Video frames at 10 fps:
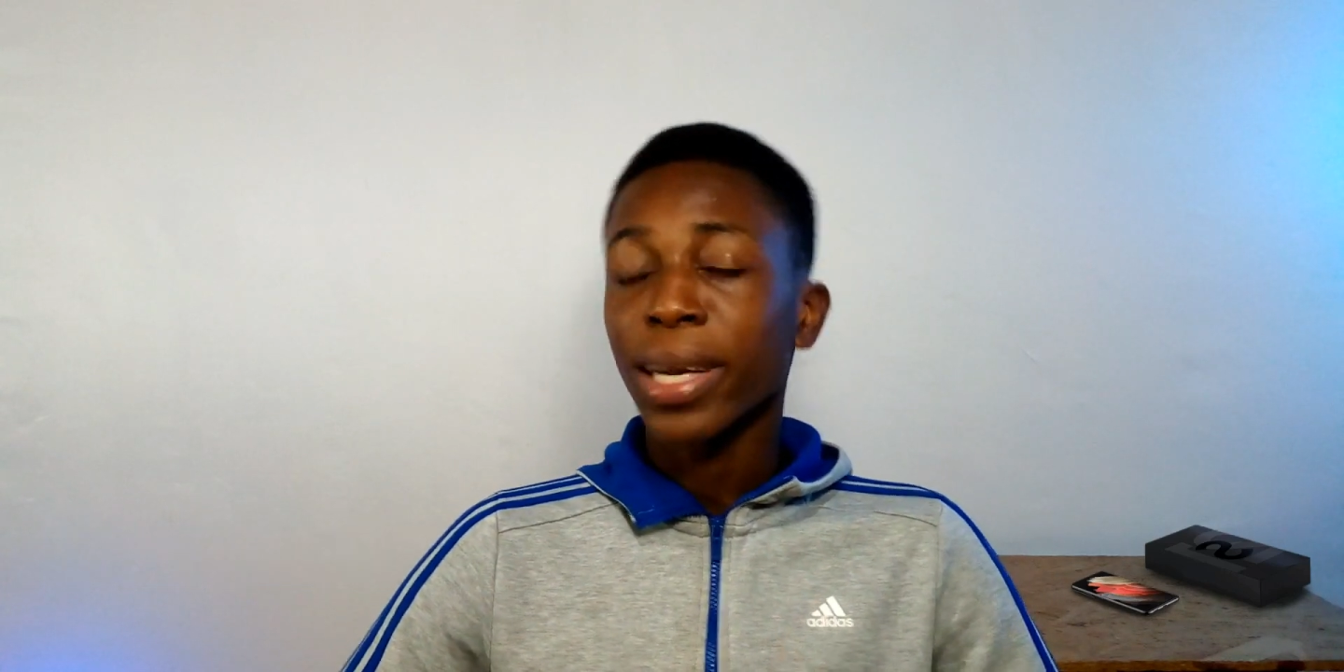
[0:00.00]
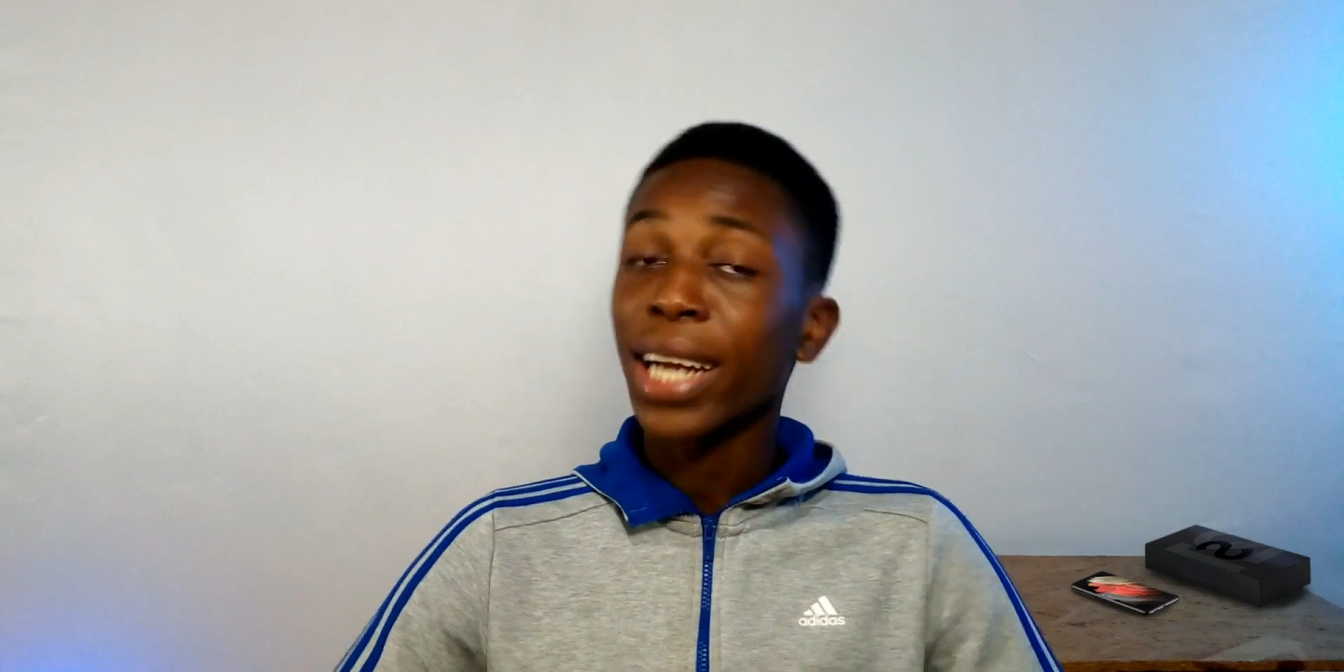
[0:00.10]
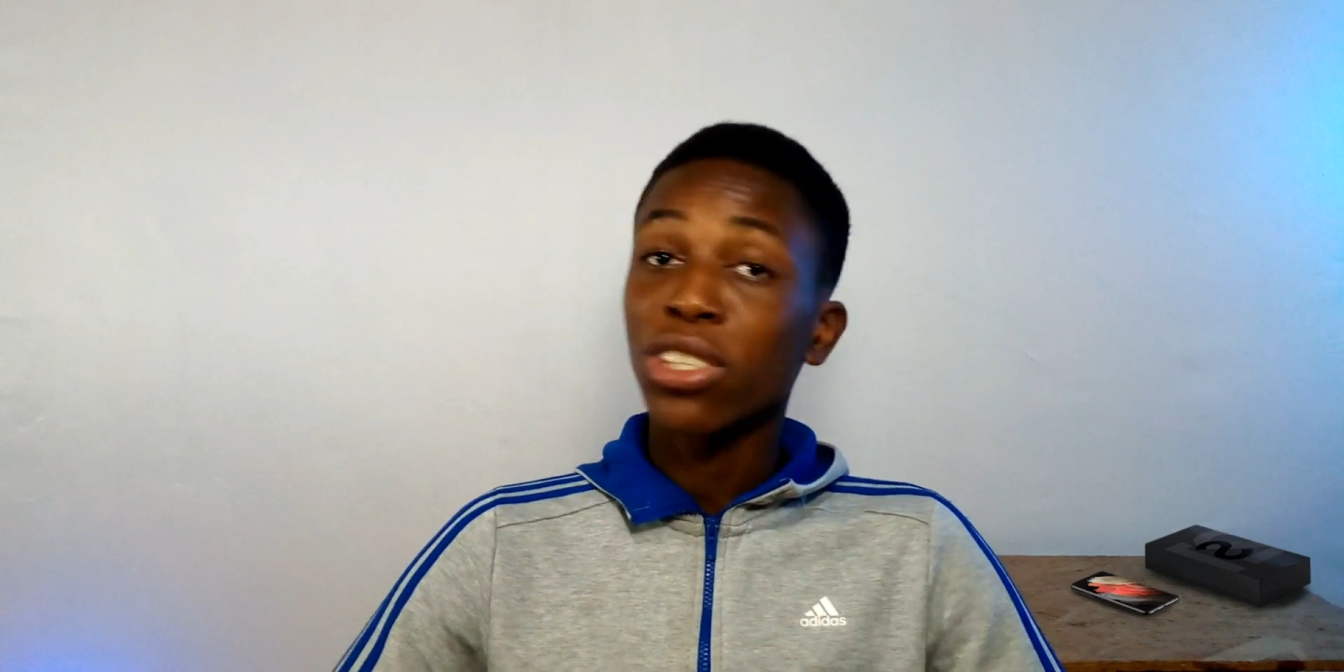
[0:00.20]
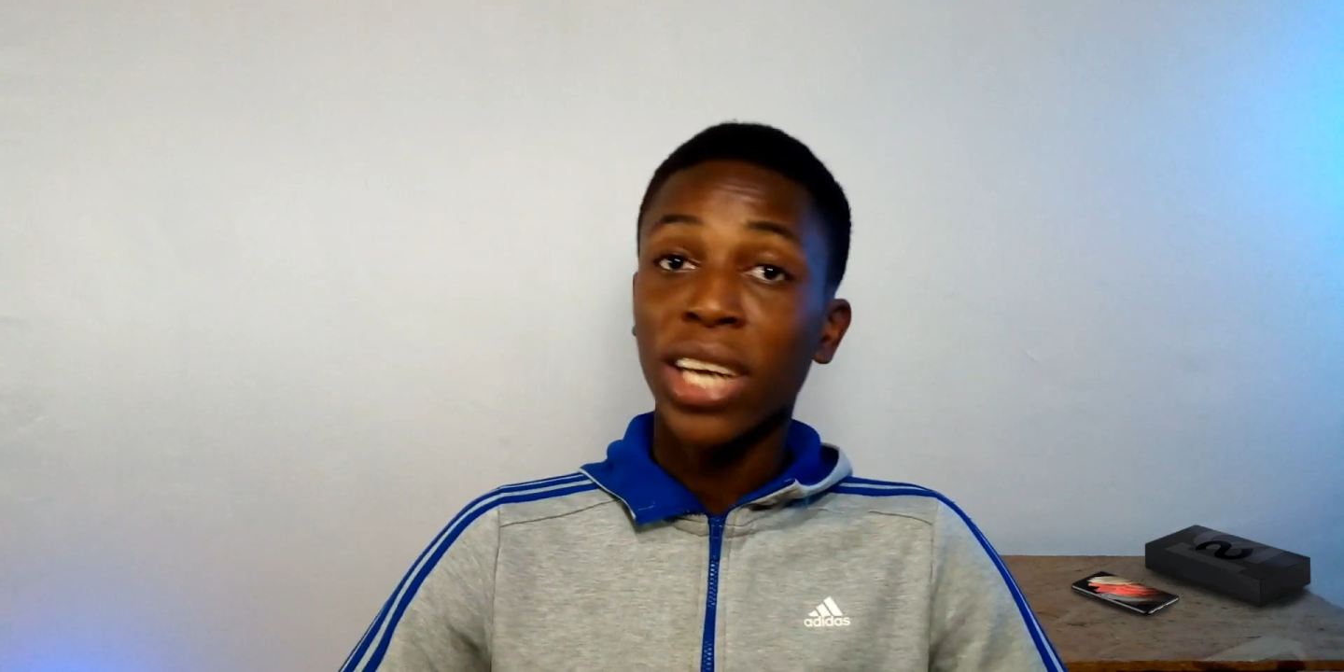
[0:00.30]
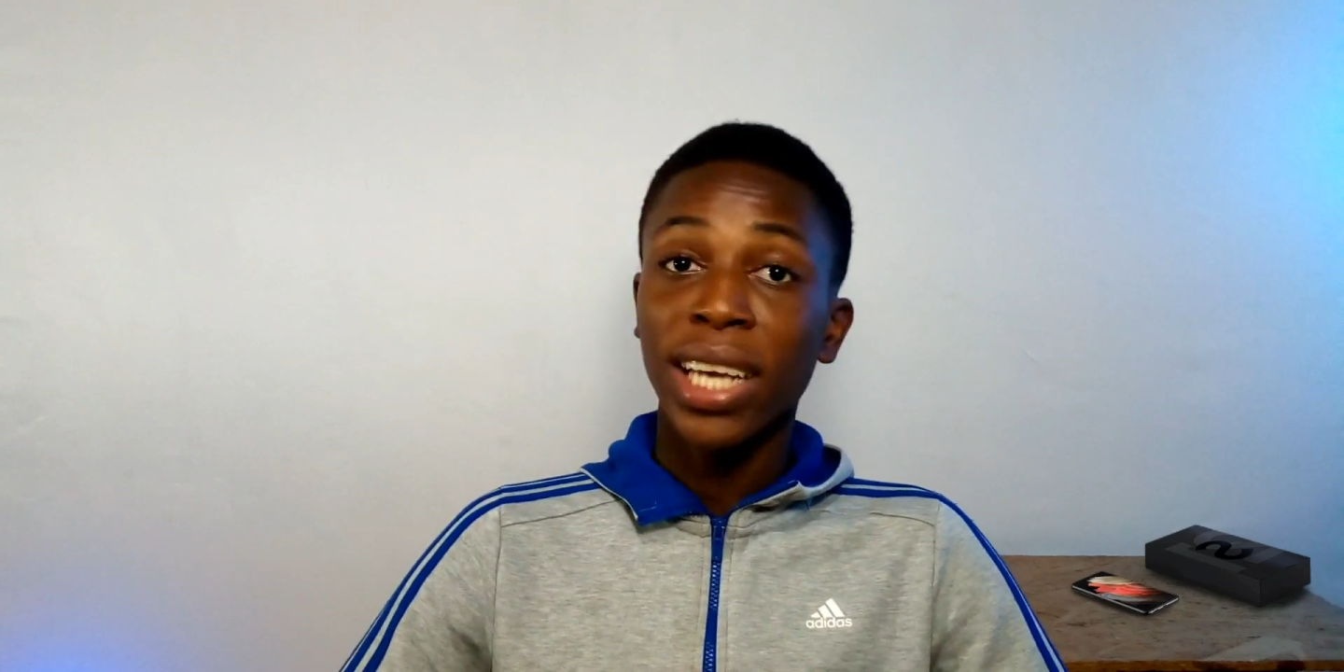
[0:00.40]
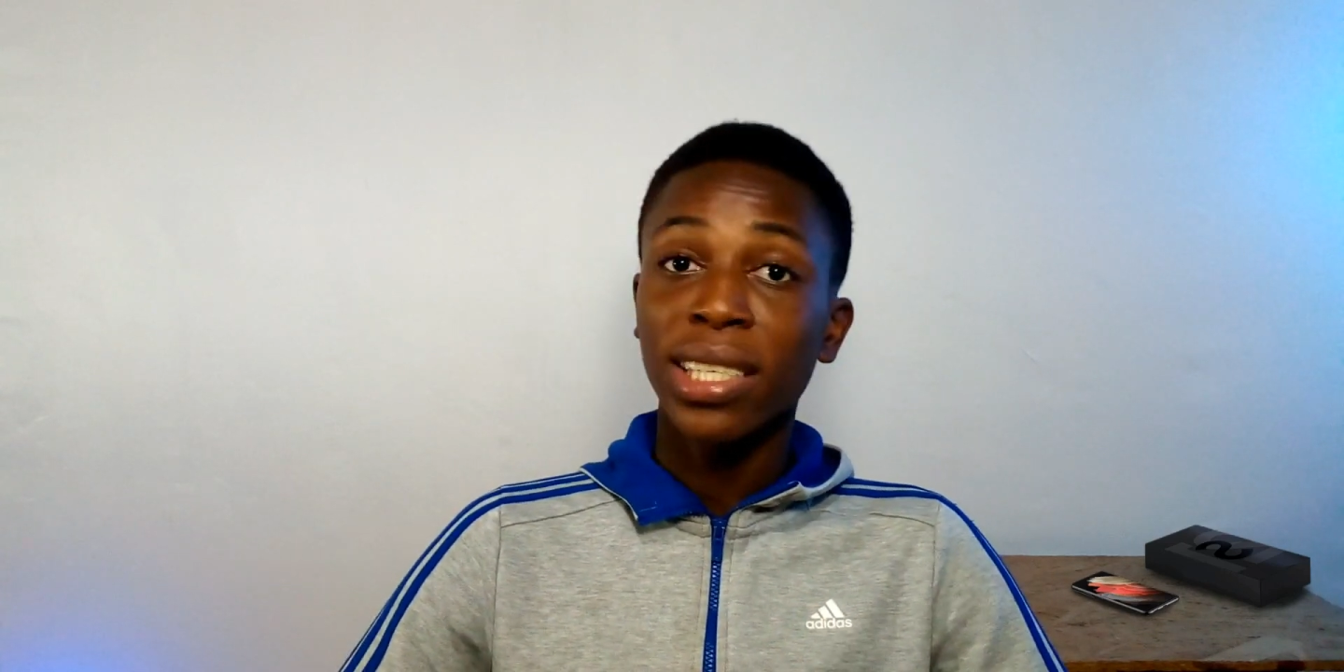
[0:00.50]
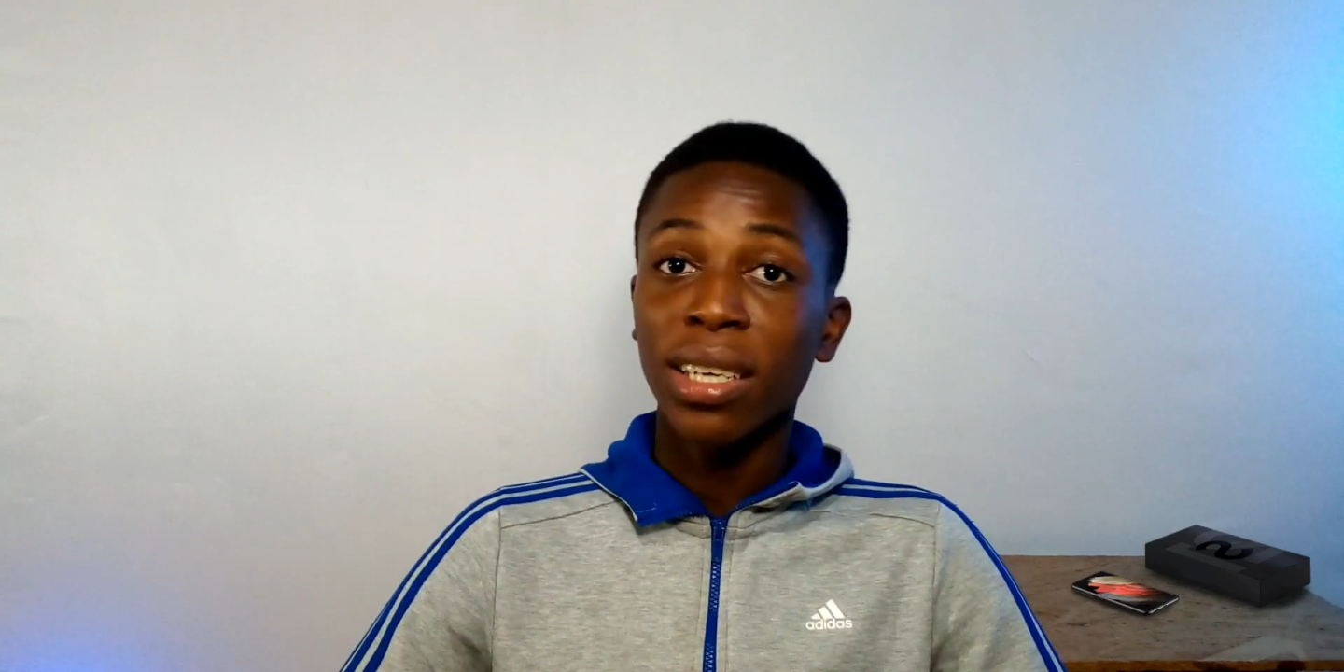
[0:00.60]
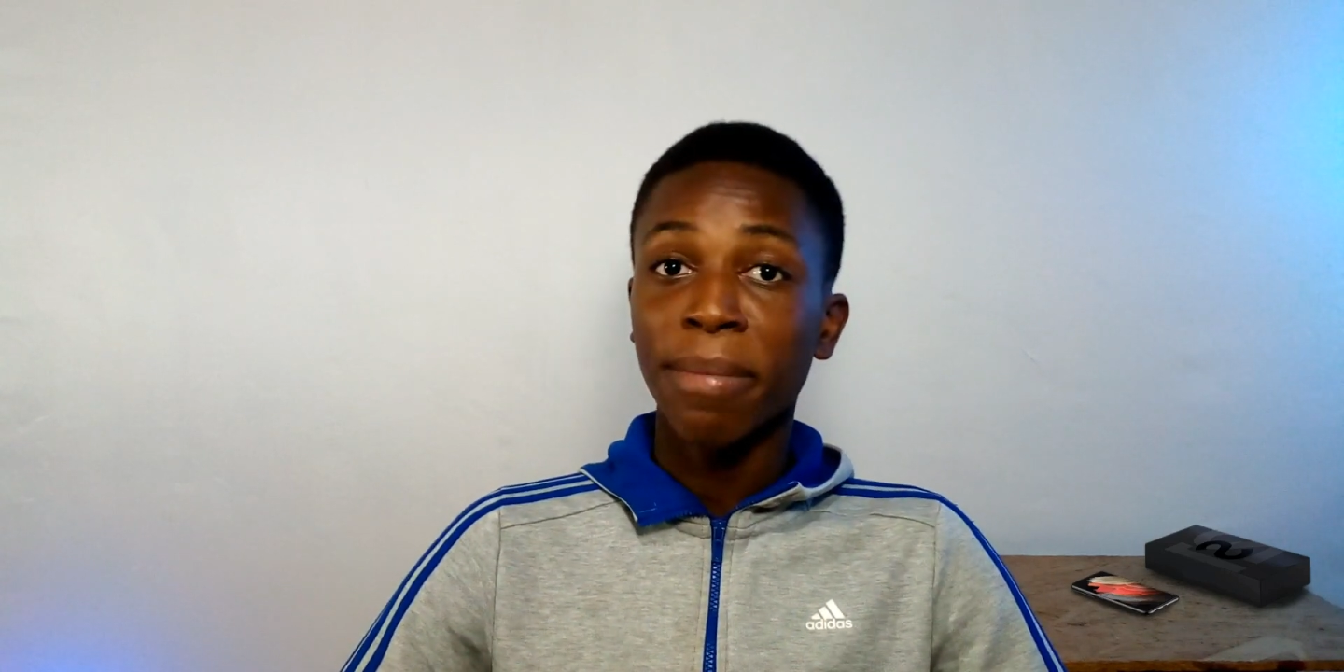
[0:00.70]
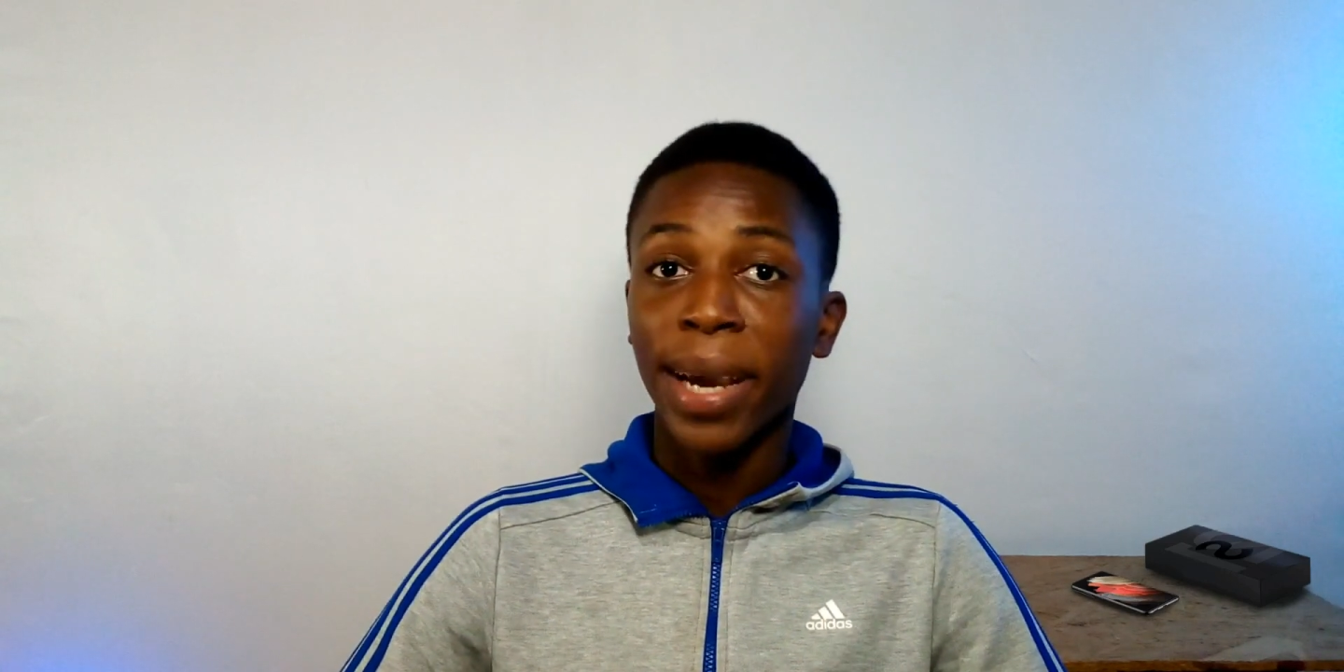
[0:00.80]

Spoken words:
Catch you guys